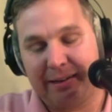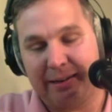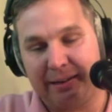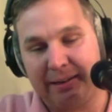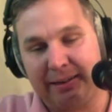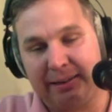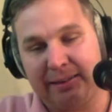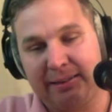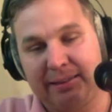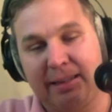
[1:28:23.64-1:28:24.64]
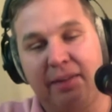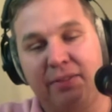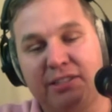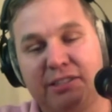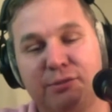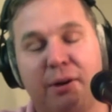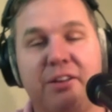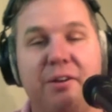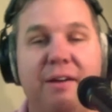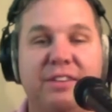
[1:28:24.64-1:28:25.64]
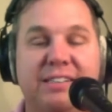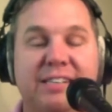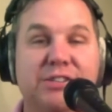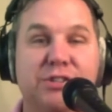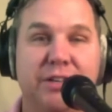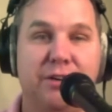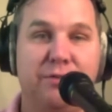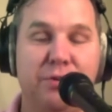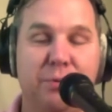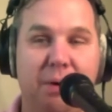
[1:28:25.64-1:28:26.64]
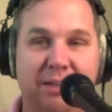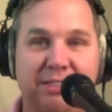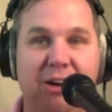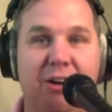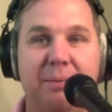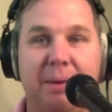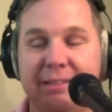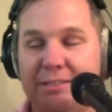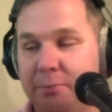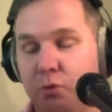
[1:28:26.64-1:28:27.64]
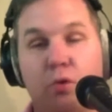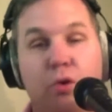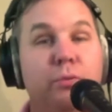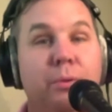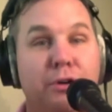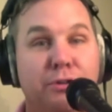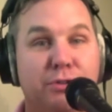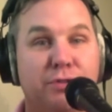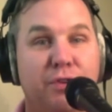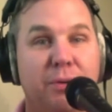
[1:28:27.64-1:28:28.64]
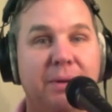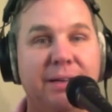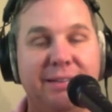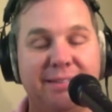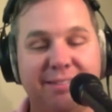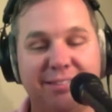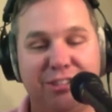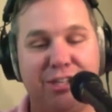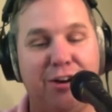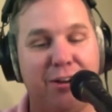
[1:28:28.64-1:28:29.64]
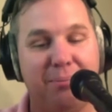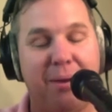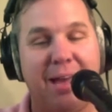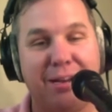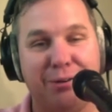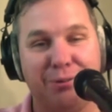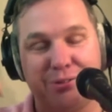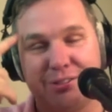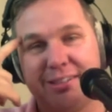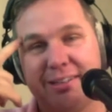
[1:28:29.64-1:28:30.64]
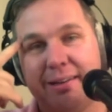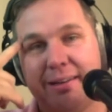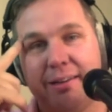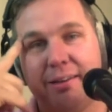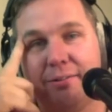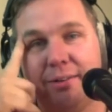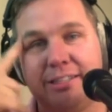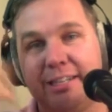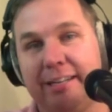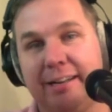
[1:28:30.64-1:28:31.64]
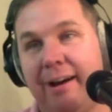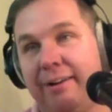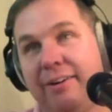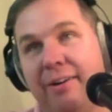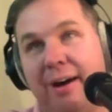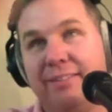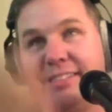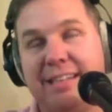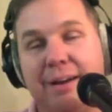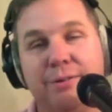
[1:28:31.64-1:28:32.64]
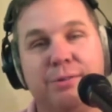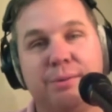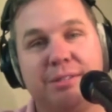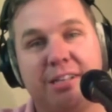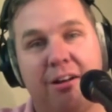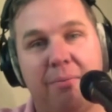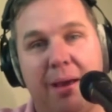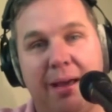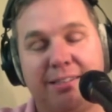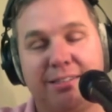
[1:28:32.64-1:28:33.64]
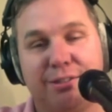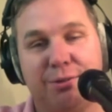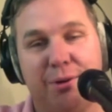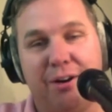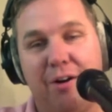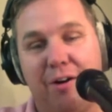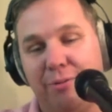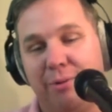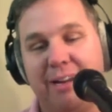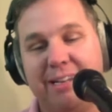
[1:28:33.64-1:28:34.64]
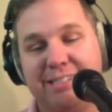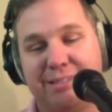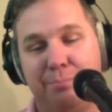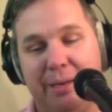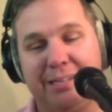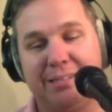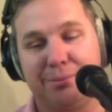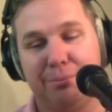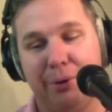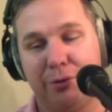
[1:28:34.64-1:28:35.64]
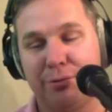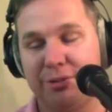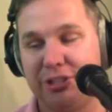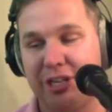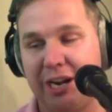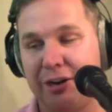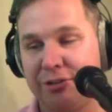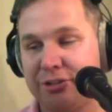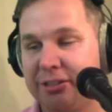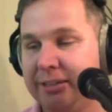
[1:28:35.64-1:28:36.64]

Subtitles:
This is where you have the Diesel interview where he's talking about some rumors from Shawn Michaels, which, I don't know. Obviously, that was what we saw at Madison Square Garden where he just beans them both with chairs.